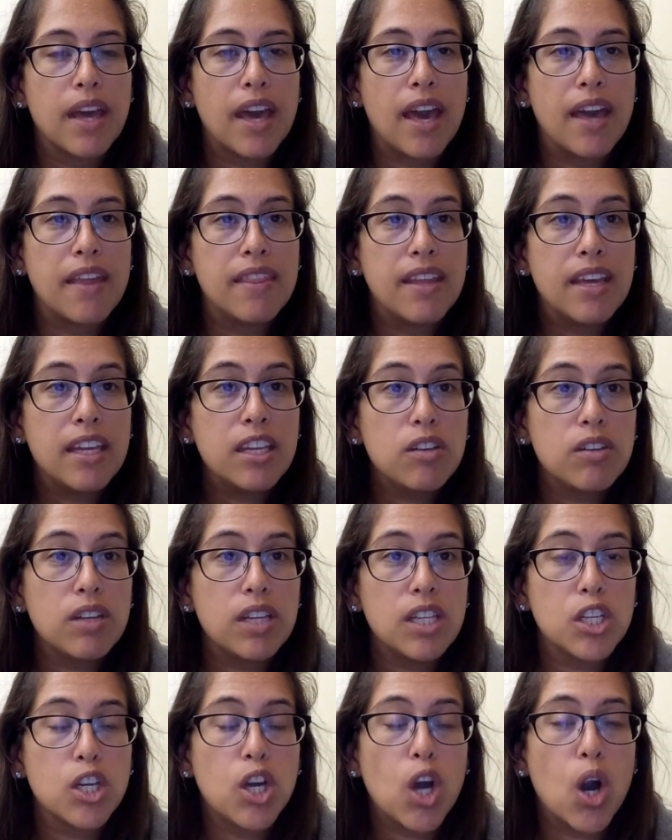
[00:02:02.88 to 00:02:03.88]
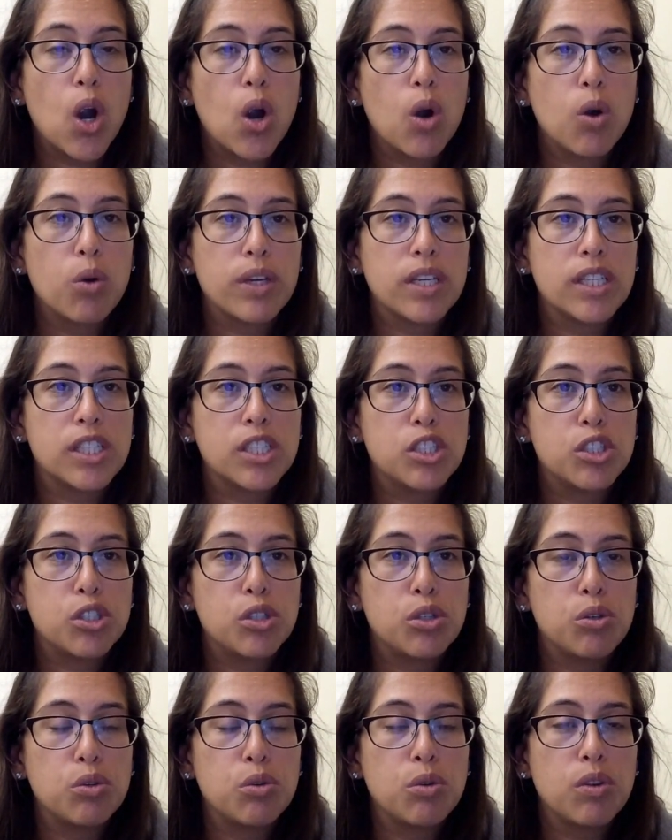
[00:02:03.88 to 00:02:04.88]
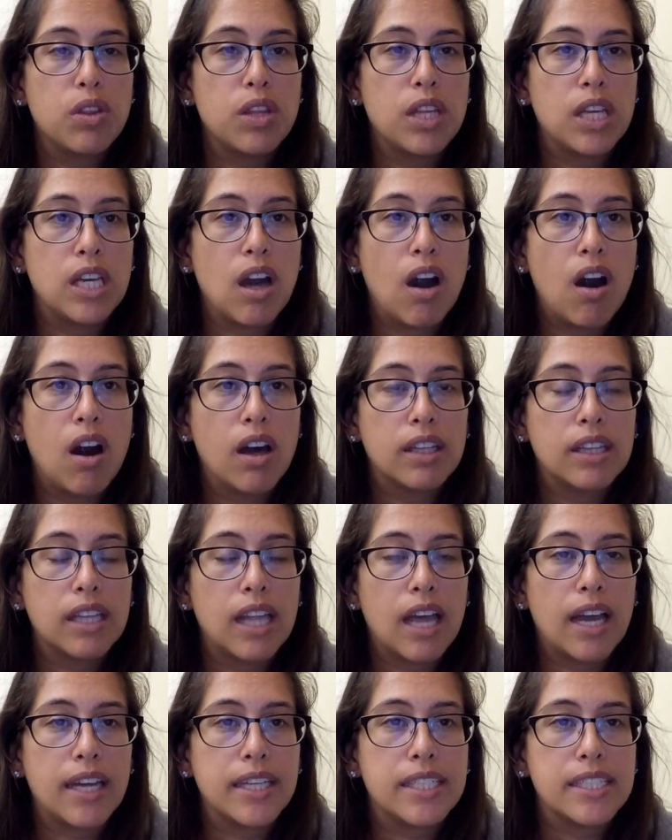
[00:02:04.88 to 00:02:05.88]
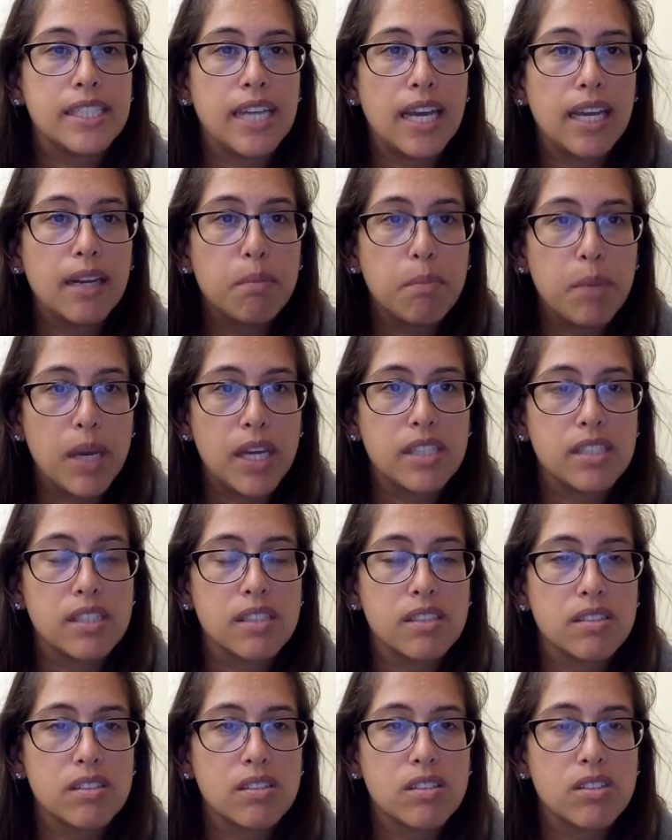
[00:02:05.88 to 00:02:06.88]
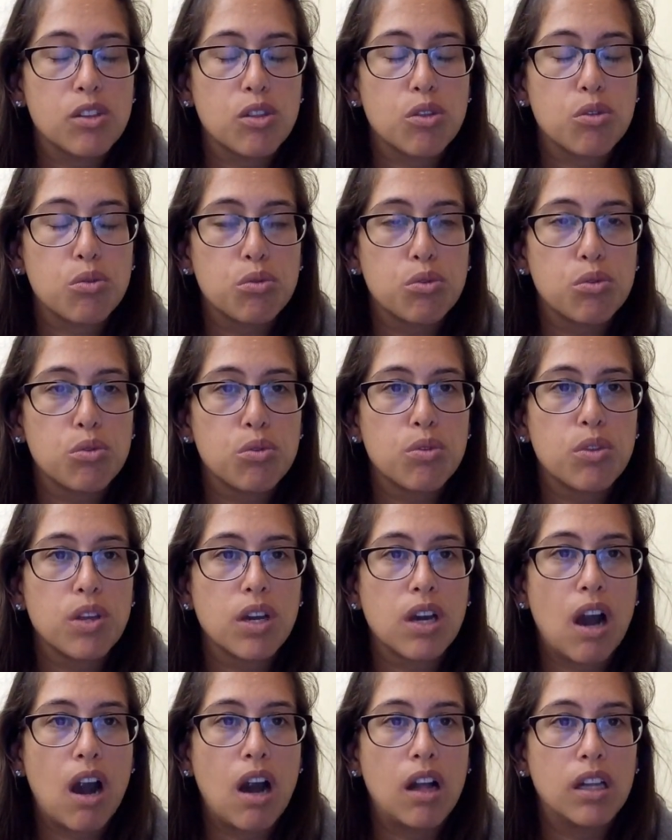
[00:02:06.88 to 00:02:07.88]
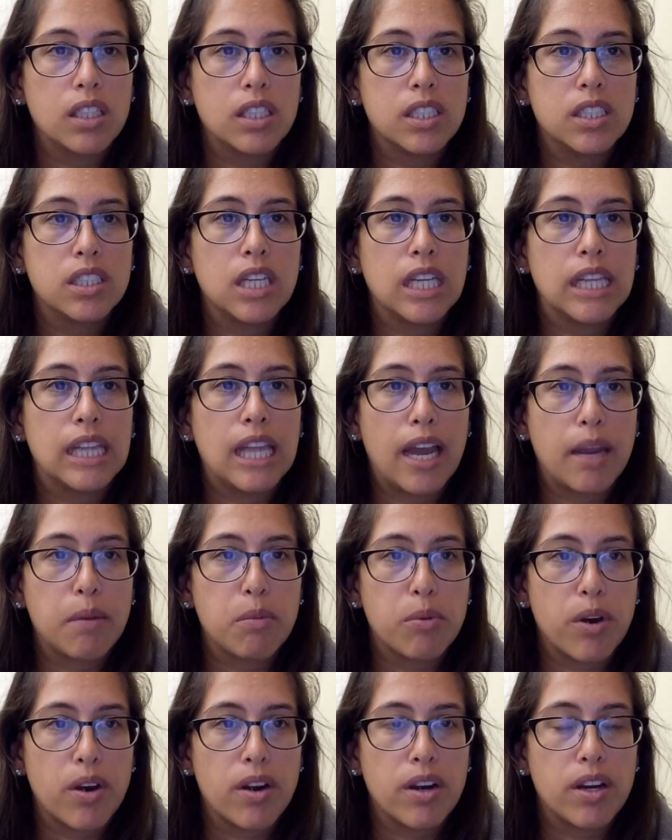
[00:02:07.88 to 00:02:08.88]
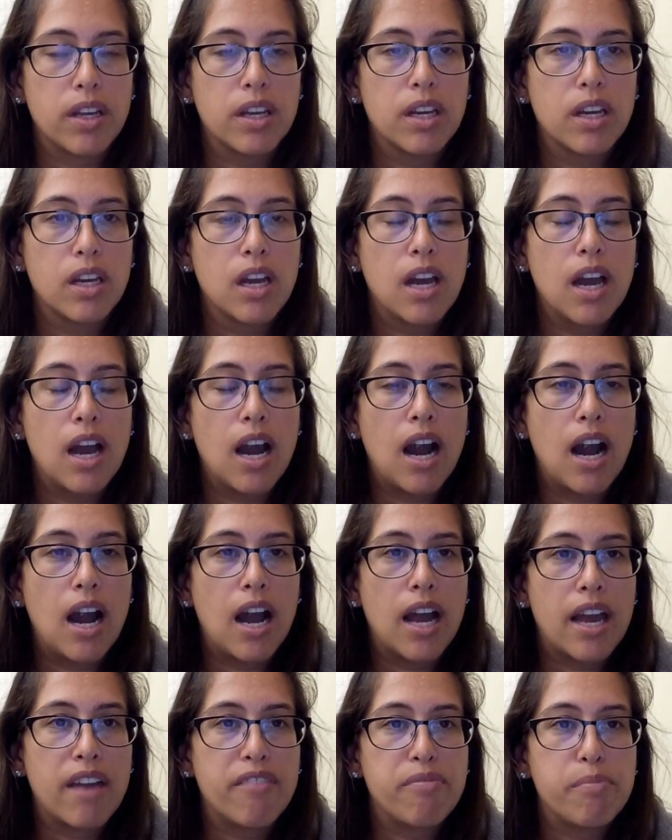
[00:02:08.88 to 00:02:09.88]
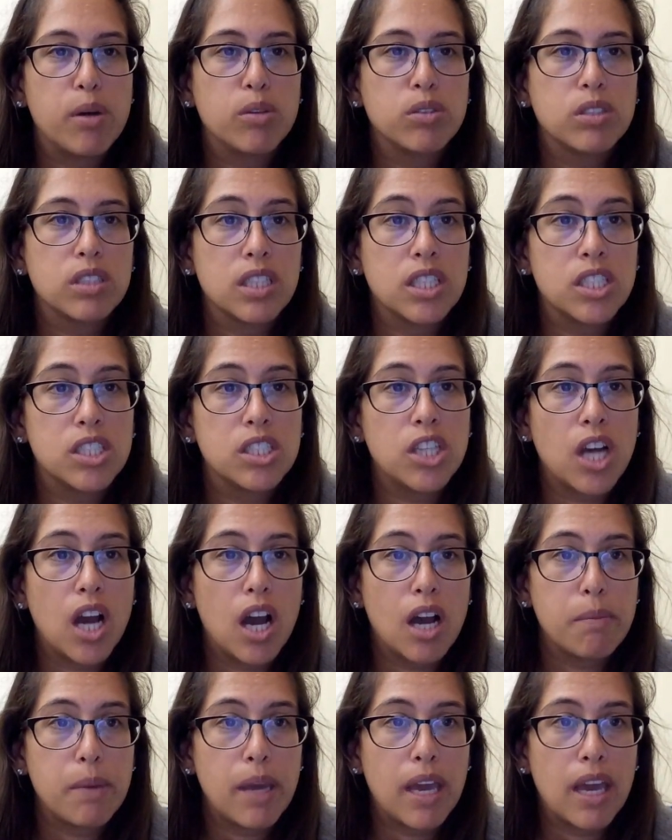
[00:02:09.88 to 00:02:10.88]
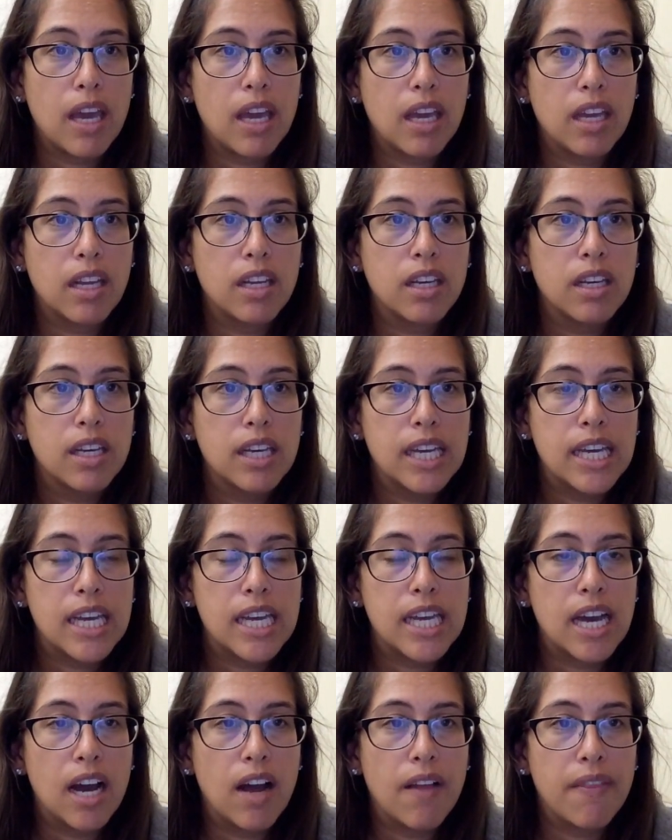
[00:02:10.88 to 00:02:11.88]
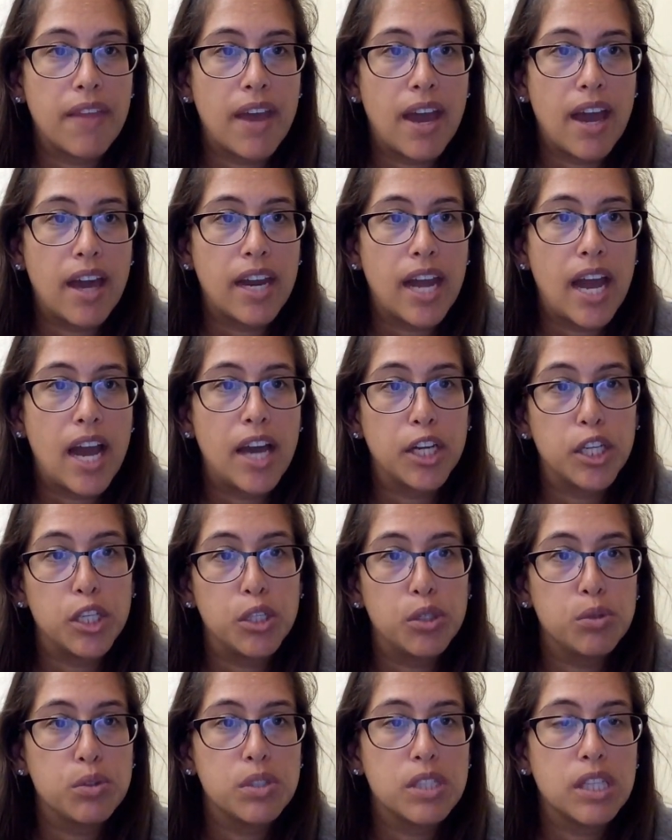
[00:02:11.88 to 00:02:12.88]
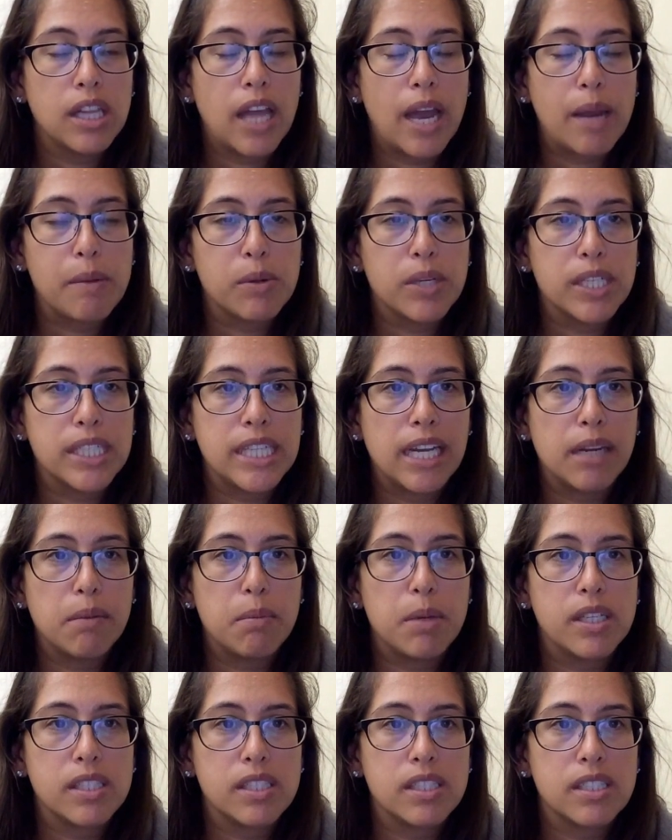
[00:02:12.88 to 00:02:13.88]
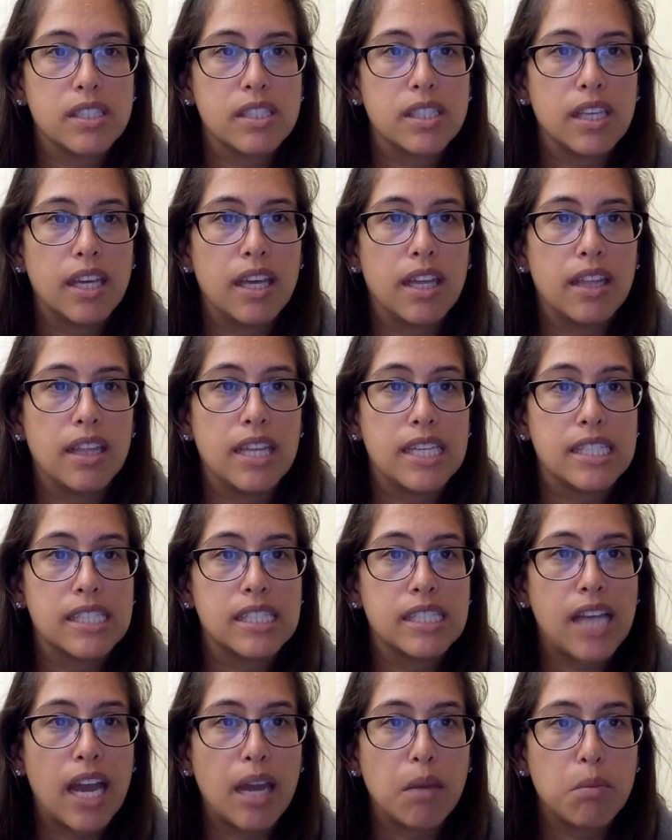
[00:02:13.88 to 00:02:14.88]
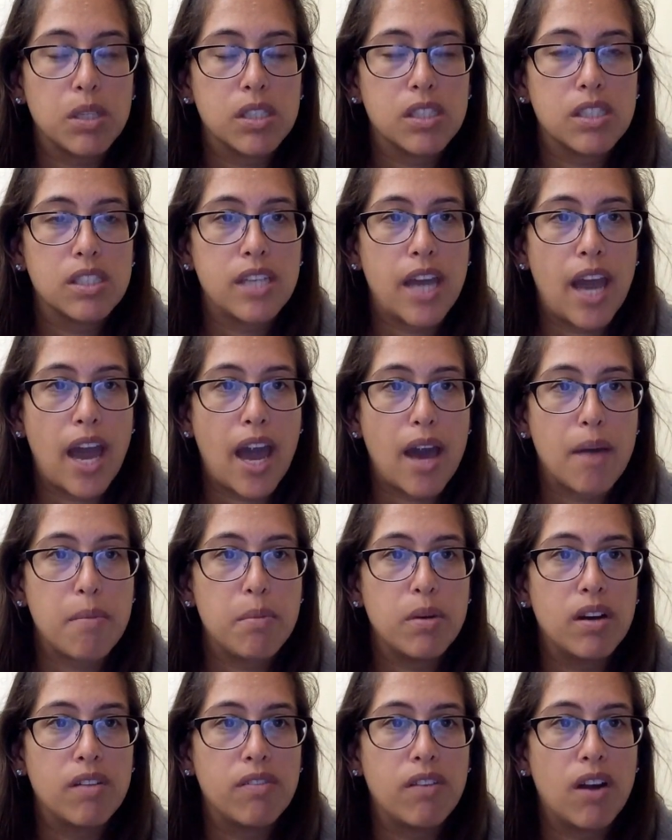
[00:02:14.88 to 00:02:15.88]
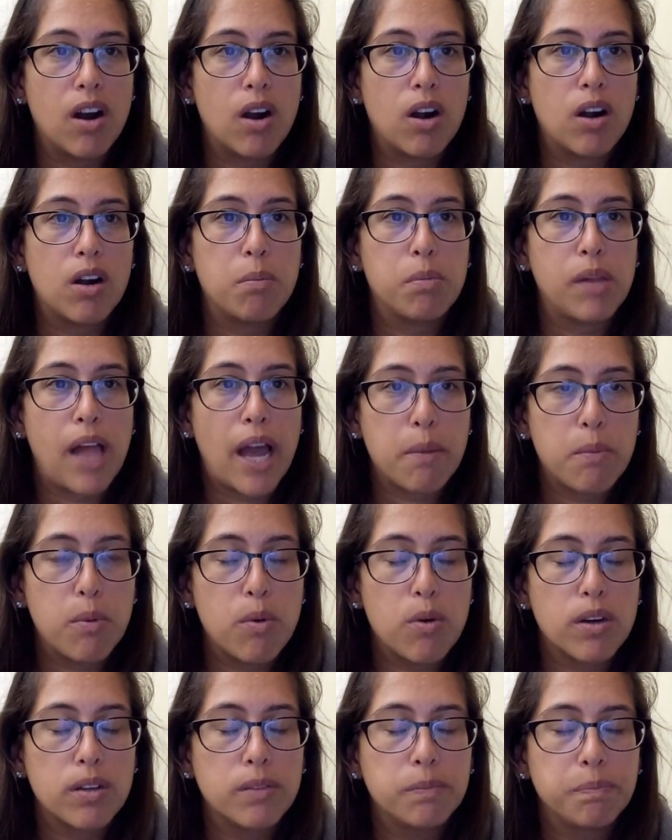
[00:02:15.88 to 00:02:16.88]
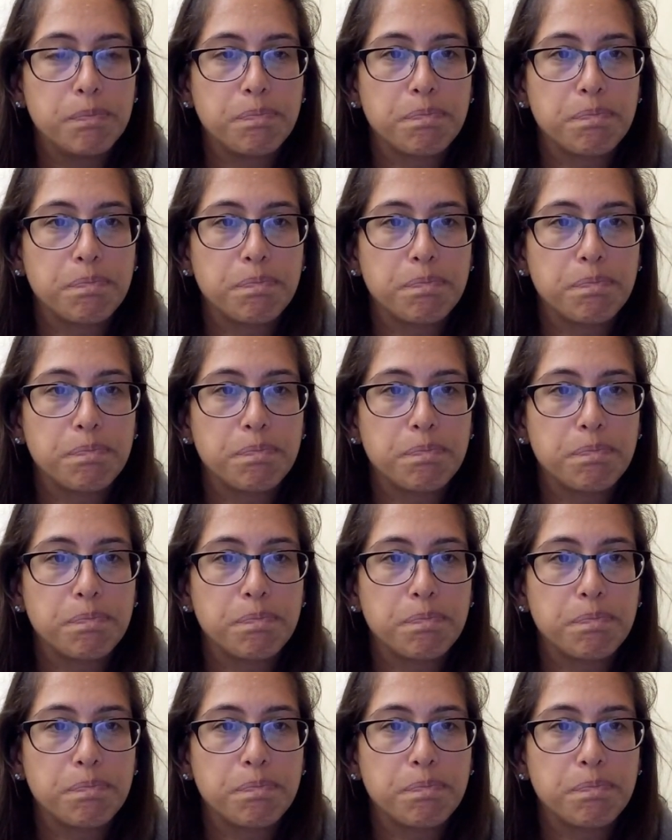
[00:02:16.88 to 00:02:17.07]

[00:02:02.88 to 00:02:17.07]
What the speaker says: And then you need to go into the online databases through the college library. I have posted a job aid on that, how to use the library databases, in the assignments tab of our Blackboard.